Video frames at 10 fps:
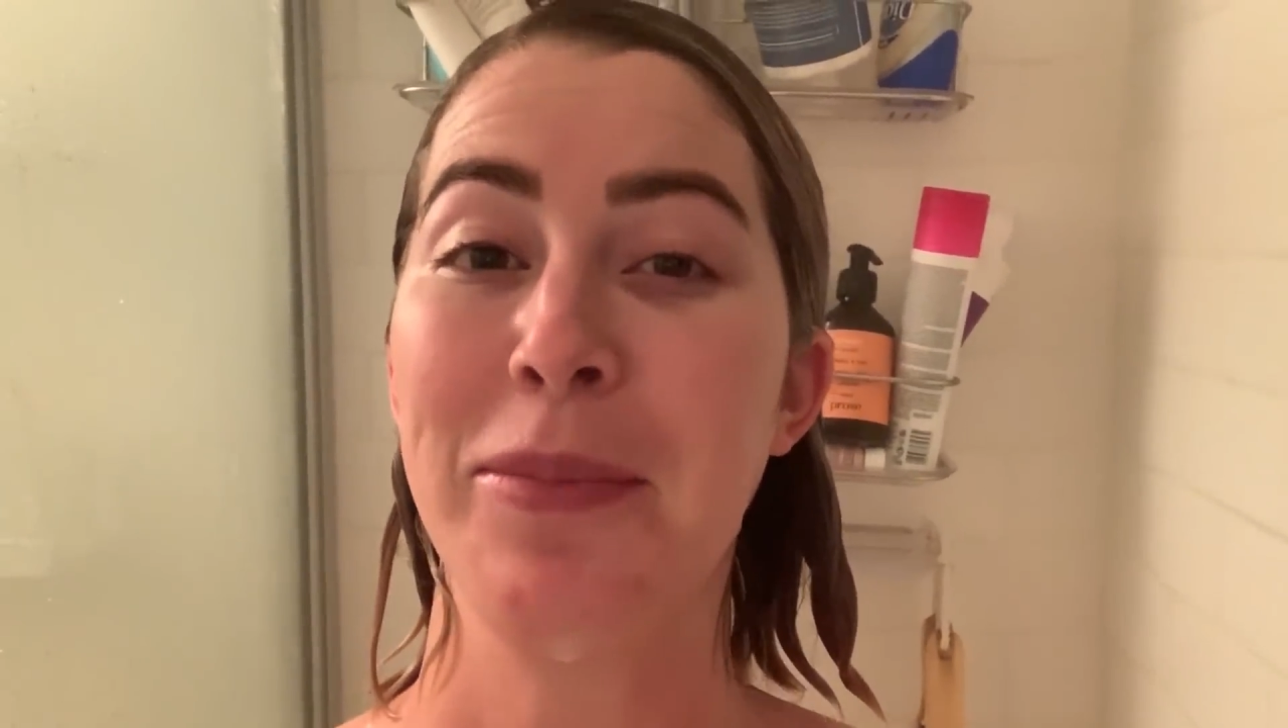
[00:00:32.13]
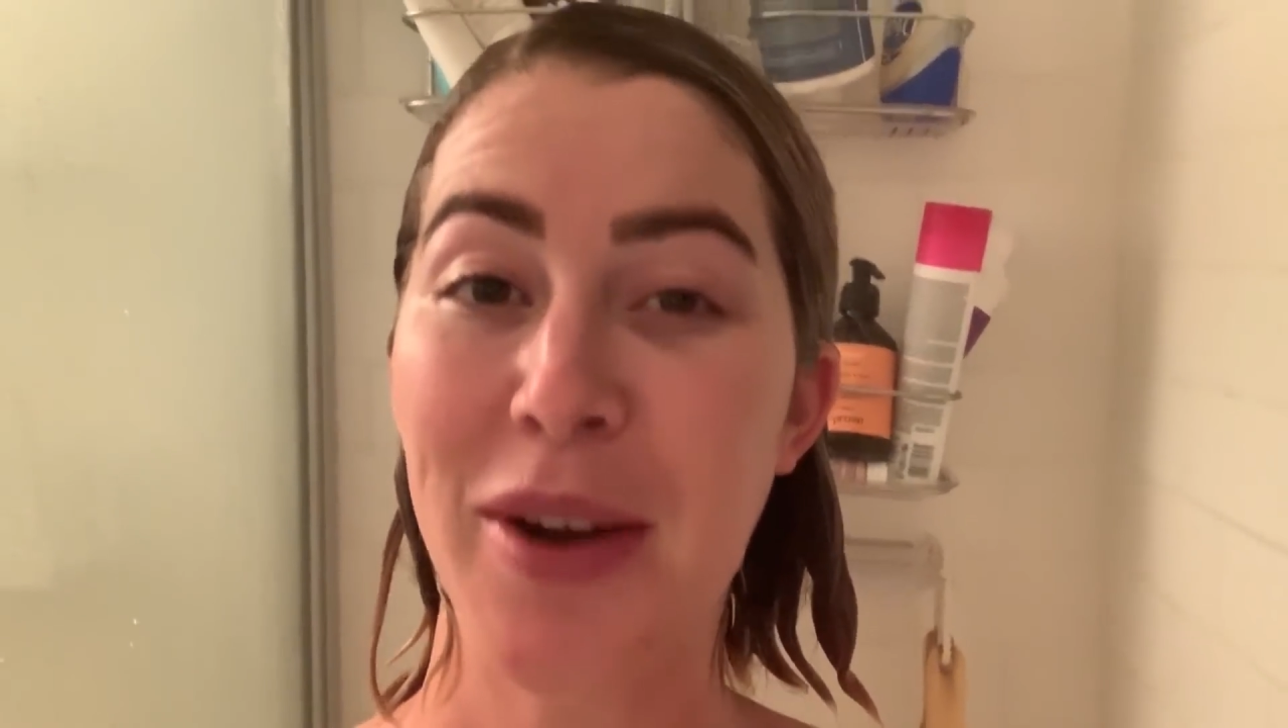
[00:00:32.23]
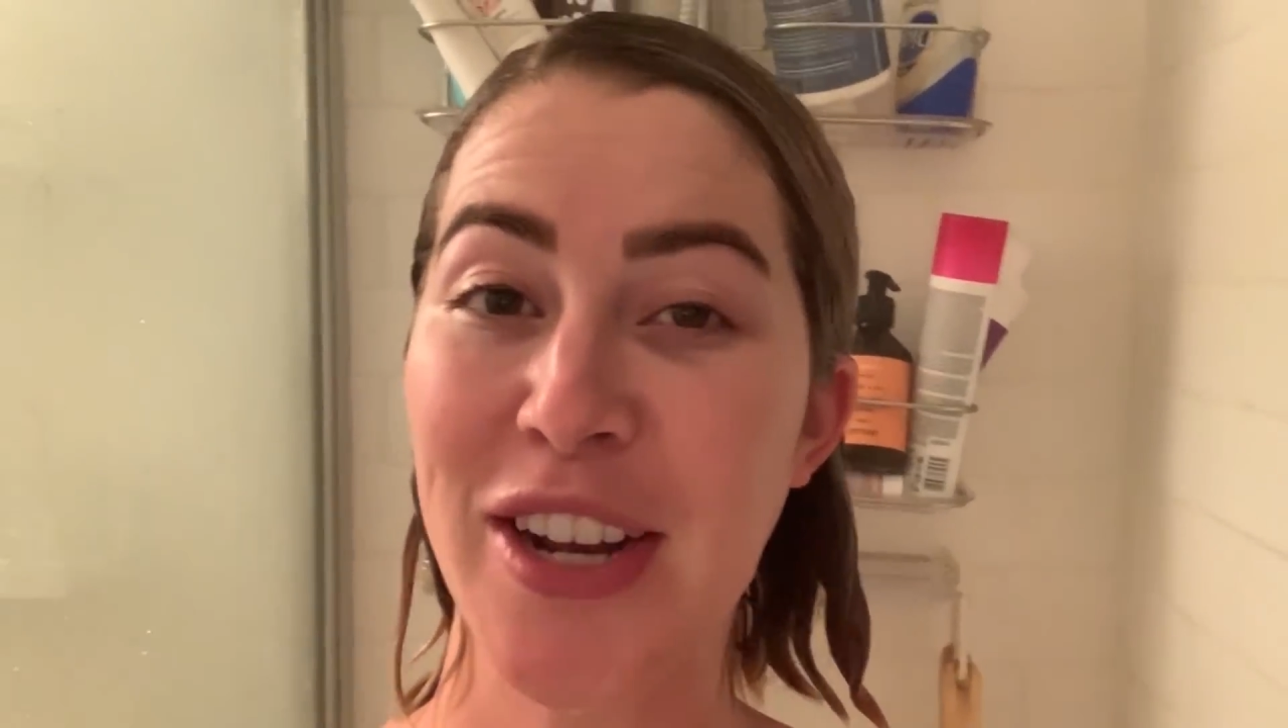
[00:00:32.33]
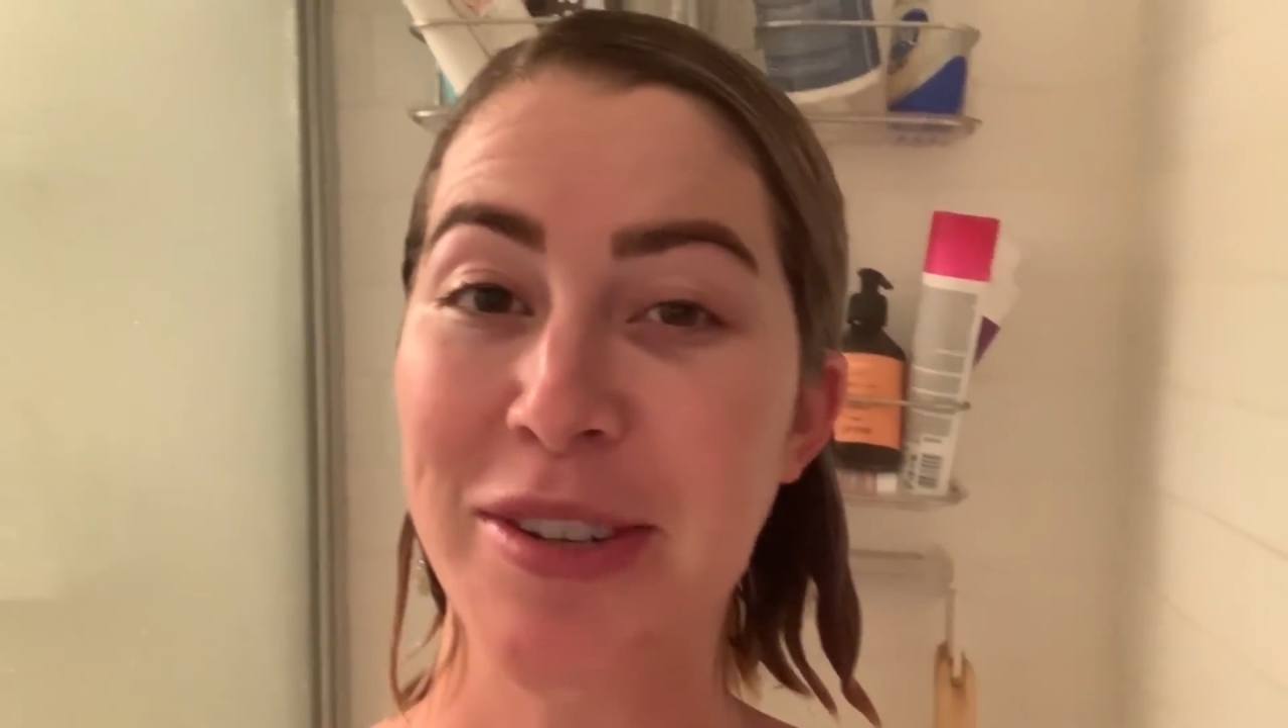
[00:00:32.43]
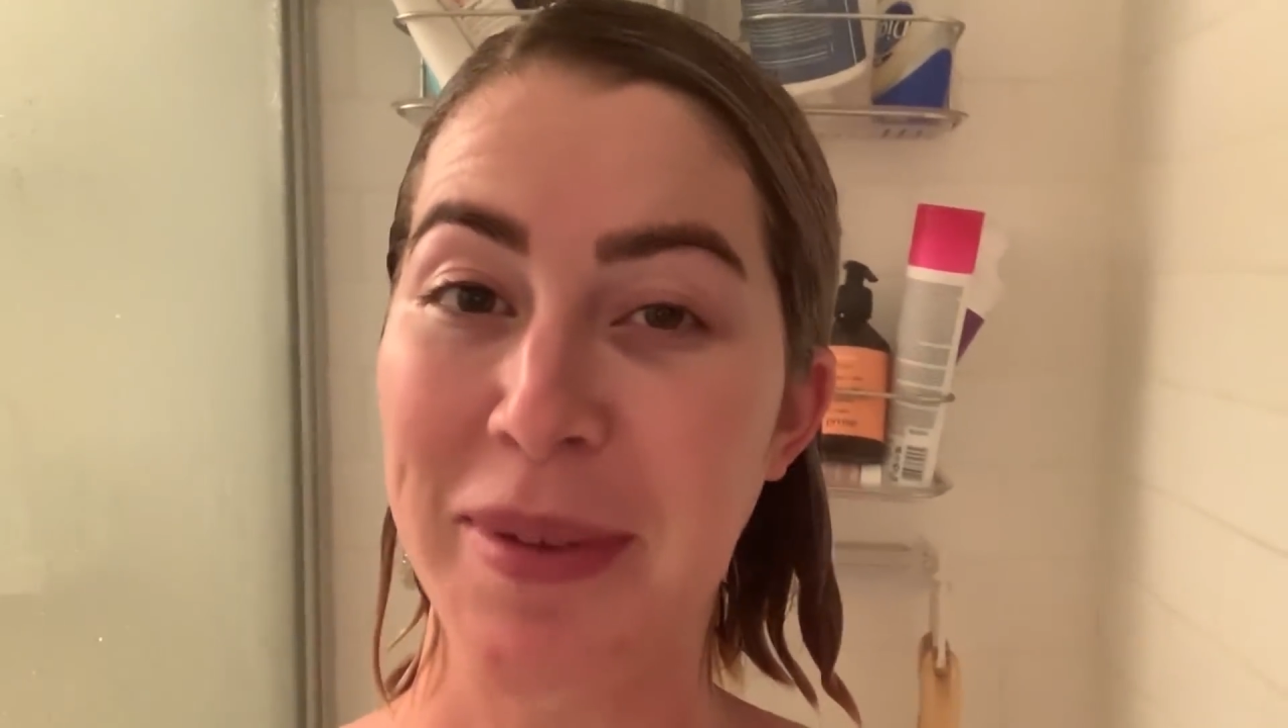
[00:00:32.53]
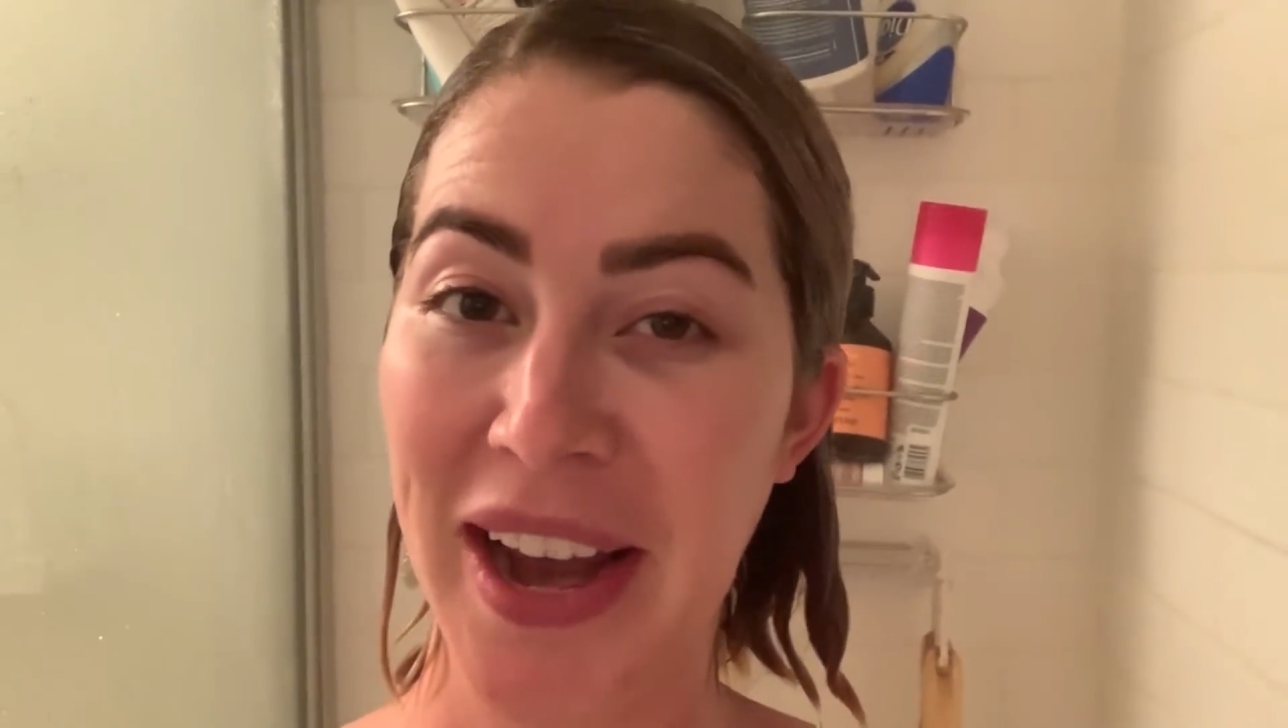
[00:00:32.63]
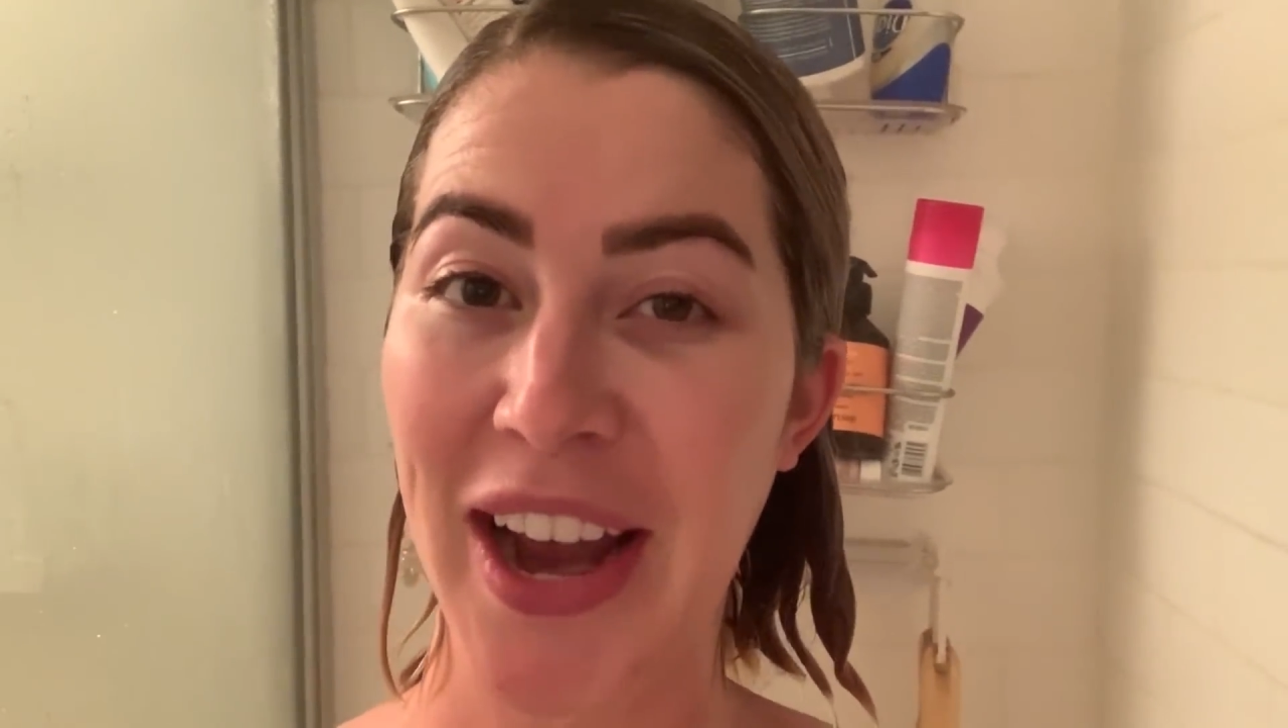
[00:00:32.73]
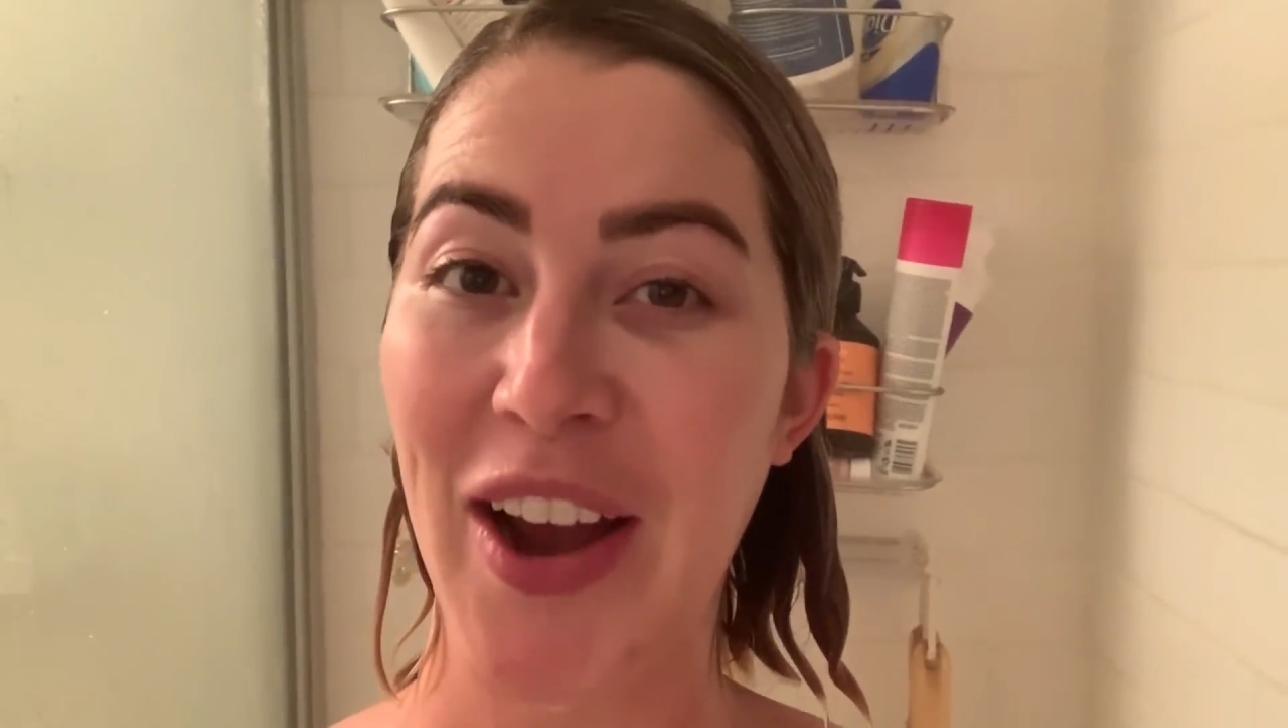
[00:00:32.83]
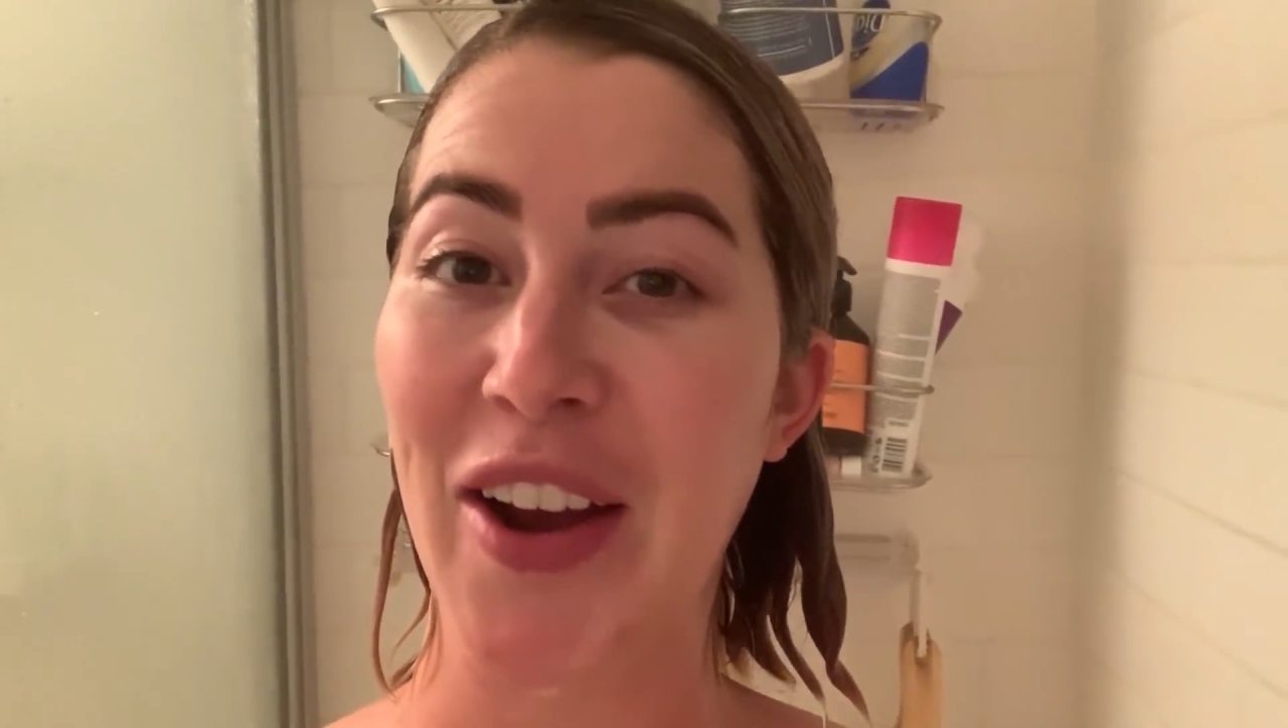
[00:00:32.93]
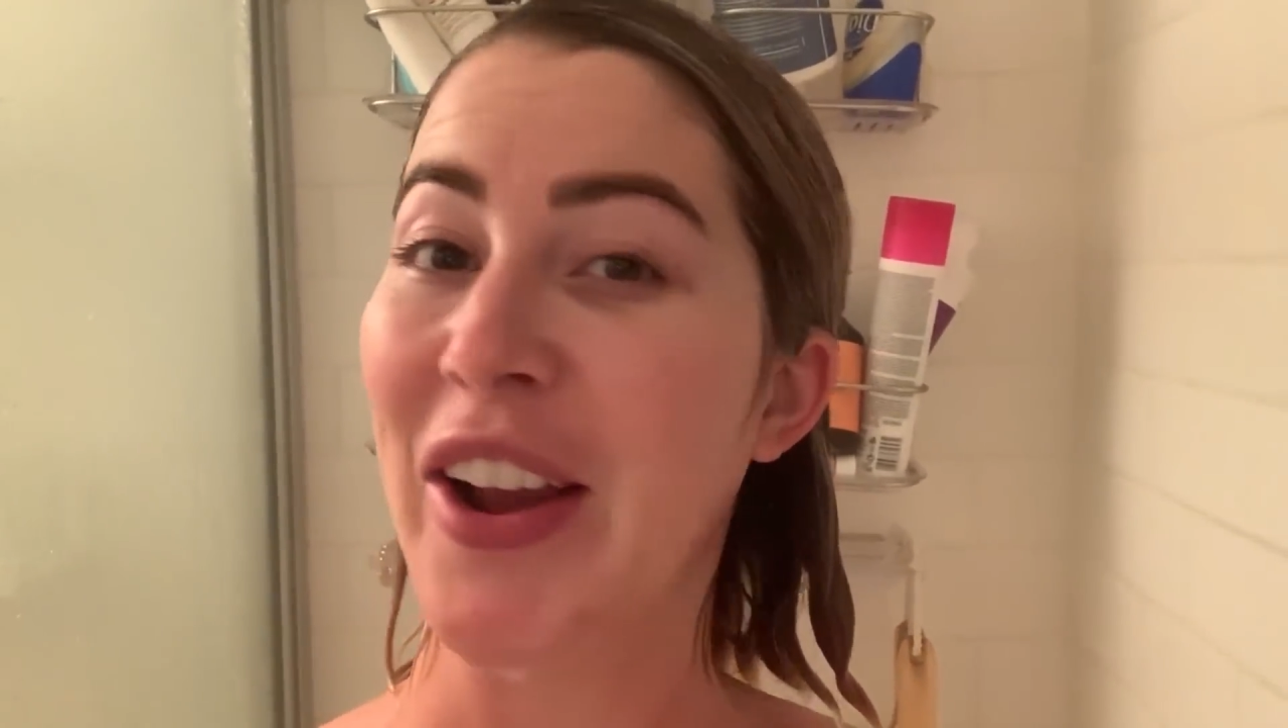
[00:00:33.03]
brush my
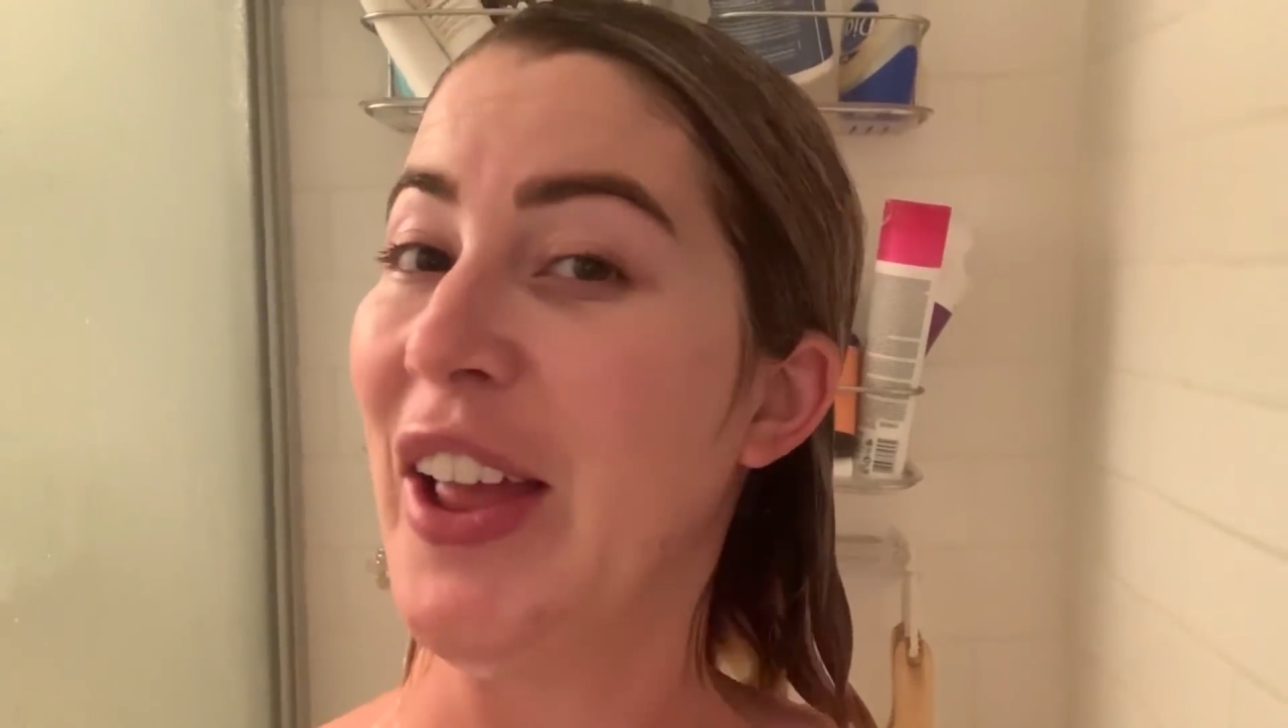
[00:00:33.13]
hair